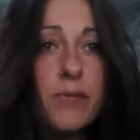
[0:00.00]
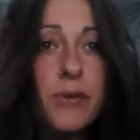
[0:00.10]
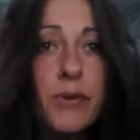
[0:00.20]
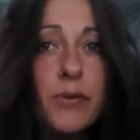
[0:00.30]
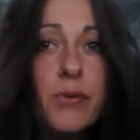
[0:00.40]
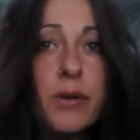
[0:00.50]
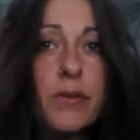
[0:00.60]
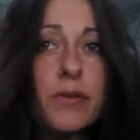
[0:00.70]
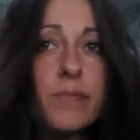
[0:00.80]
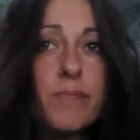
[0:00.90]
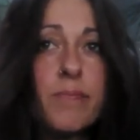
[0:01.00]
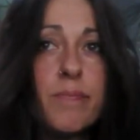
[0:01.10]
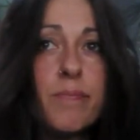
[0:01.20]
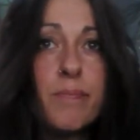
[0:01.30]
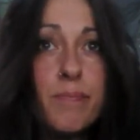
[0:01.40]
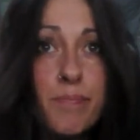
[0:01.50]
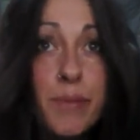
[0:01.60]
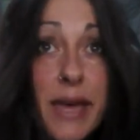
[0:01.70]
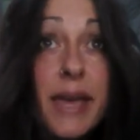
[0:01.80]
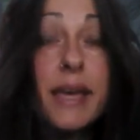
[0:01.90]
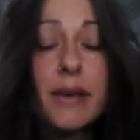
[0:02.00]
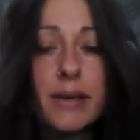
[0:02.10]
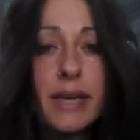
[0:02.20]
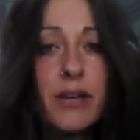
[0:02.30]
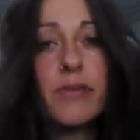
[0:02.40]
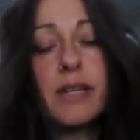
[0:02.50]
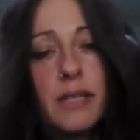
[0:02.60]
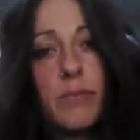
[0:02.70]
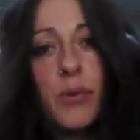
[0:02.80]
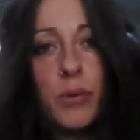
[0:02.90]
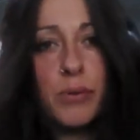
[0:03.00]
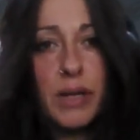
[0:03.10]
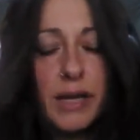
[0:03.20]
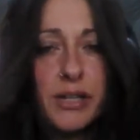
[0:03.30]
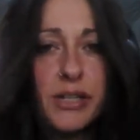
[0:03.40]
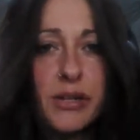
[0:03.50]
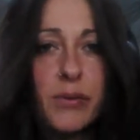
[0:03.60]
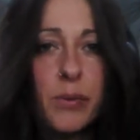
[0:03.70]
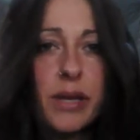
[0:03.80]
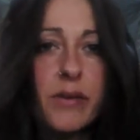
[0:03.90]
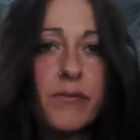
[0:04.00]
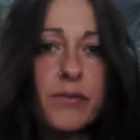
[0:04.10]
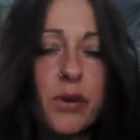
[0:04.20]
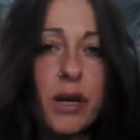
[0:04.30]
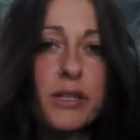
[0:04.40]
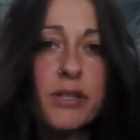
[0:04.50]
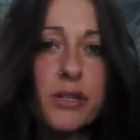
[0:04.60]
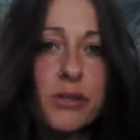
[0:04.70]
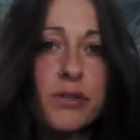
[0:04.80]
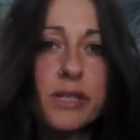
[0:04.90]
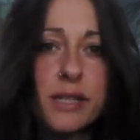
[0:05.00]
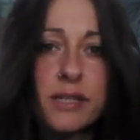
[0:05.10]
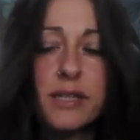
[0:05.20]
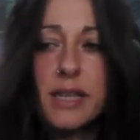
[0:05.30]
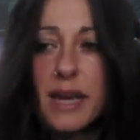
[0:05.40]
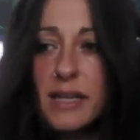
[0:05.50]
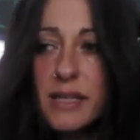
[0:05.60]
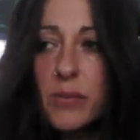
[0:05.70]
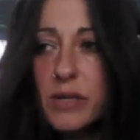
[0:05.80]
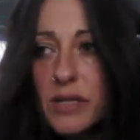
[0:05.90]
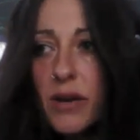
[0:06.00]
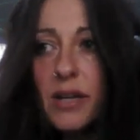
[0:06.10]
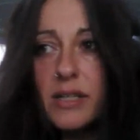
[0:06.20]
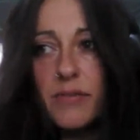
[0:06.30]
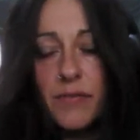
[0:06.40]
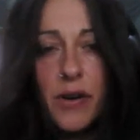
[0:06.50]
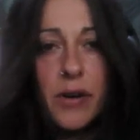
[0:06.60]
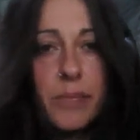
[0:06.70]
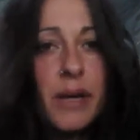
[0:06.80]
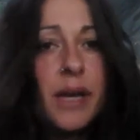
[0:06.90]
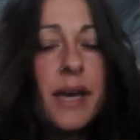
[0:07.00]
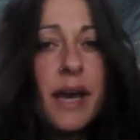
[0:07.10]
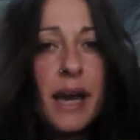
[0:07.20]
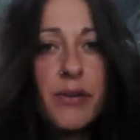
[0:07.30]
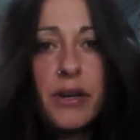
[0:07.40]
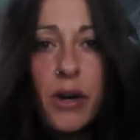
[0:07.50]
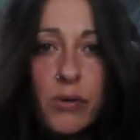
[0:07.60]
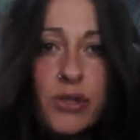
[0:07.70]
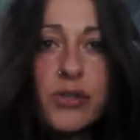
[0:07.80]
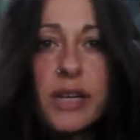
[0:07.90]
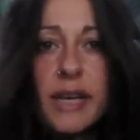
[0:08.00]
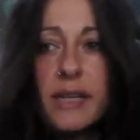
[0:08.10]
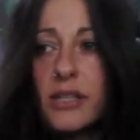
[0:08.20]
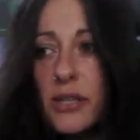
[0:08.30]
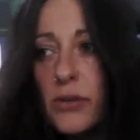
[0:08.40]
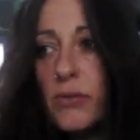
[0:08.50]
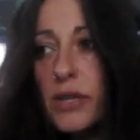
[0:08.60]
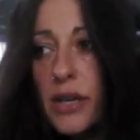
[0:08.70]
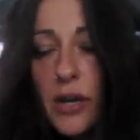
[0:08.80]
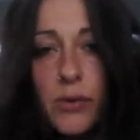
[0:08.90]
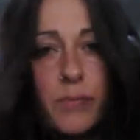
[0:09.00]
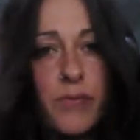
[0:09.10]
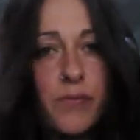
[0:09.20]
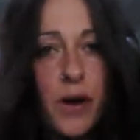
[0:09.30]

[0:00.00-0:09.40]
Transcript: through the big increase in population, we have tried to, since the days that we started to farm agriculturally and to, you know,